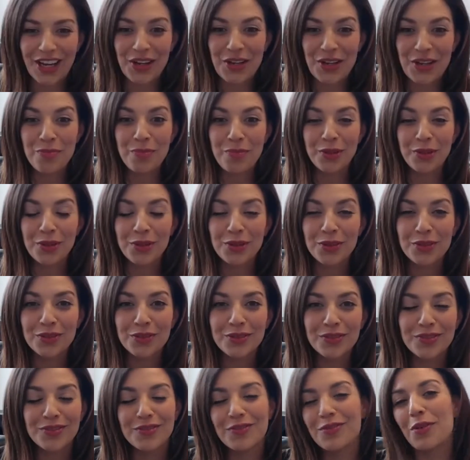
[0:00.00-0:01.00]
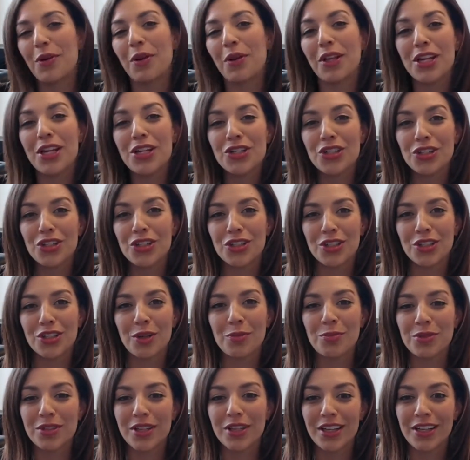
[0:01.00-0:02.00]
how you build
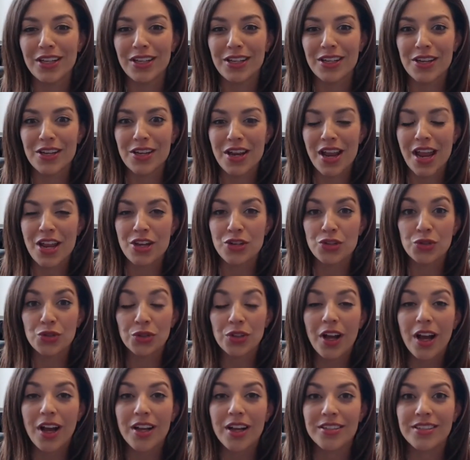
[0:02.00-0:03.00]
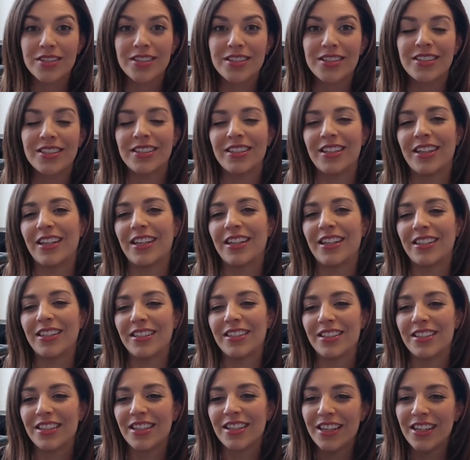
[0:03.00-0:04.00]
relationships and trust
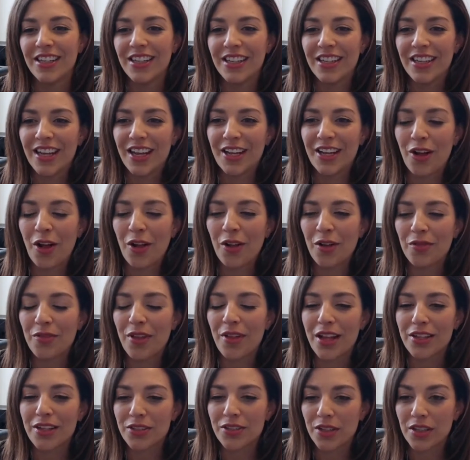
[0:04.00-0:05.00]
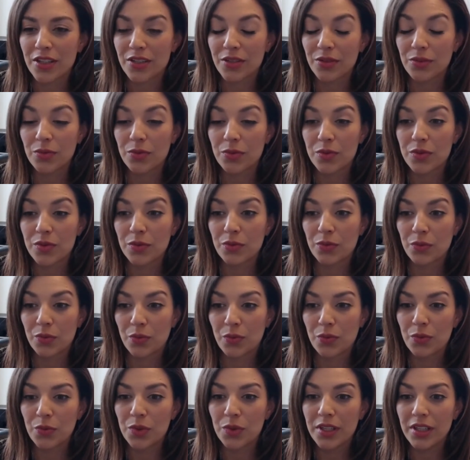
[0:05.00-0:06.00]
and all of that. So it was
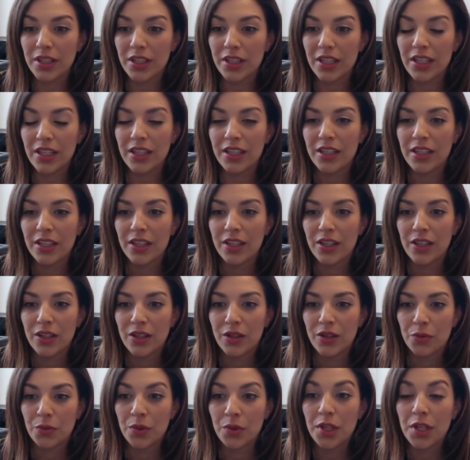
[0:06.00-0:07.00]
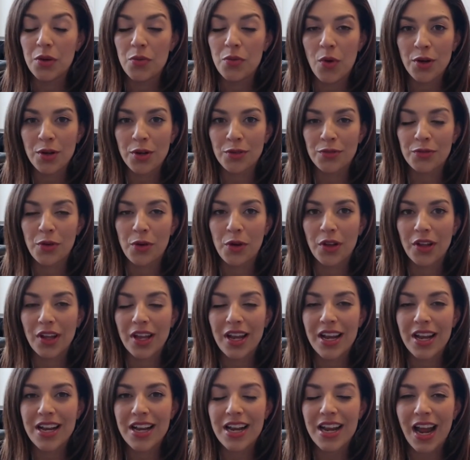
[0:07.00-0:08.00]
really, really wonderful.
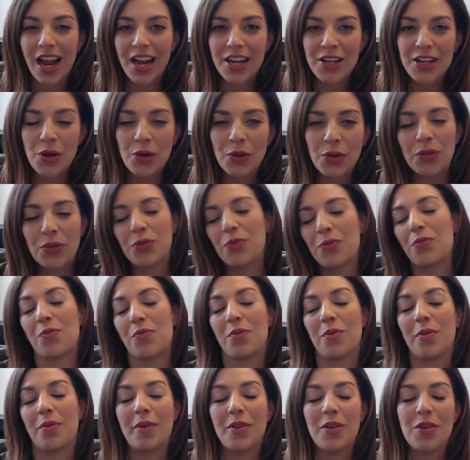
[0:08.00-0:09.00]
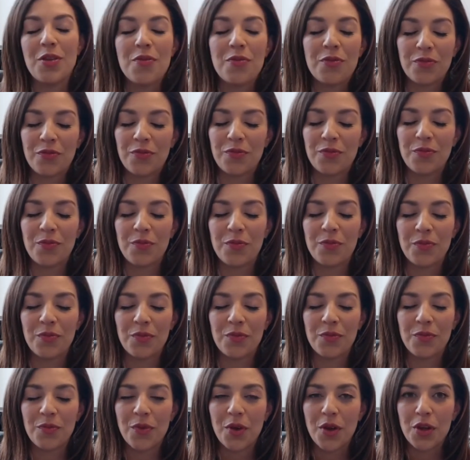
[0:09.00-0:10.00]
And I know,
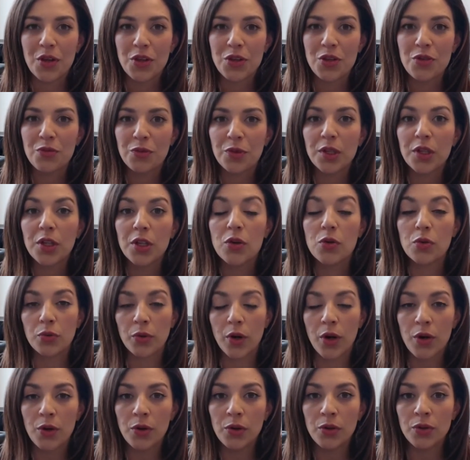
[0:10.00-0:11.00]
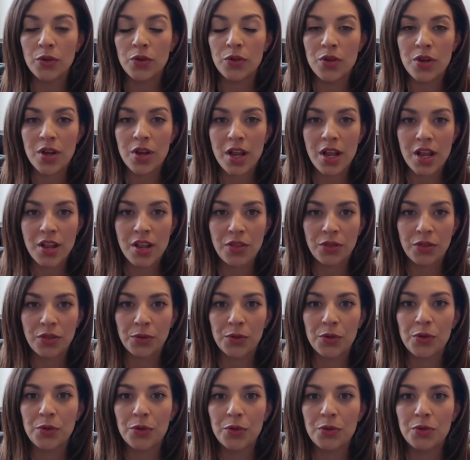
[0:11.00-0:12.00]
you've really grown
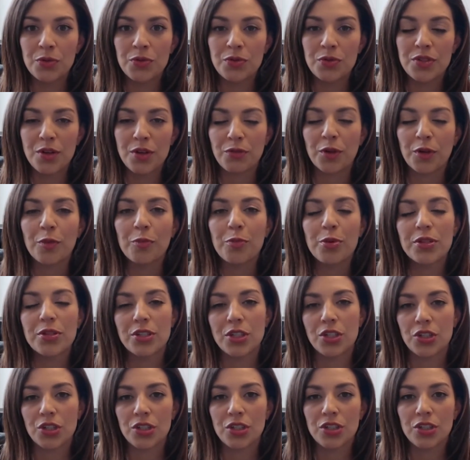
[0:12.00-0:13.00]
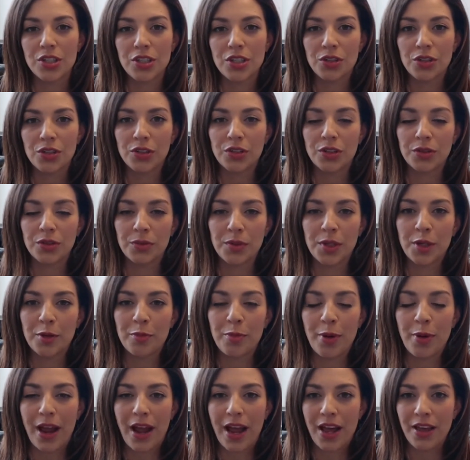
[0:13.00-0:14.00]
through different positions in your career
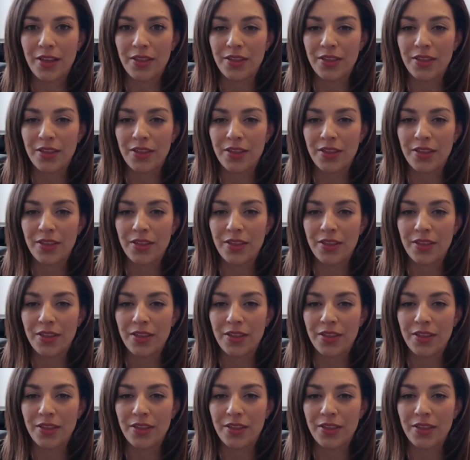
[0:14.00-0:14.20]
path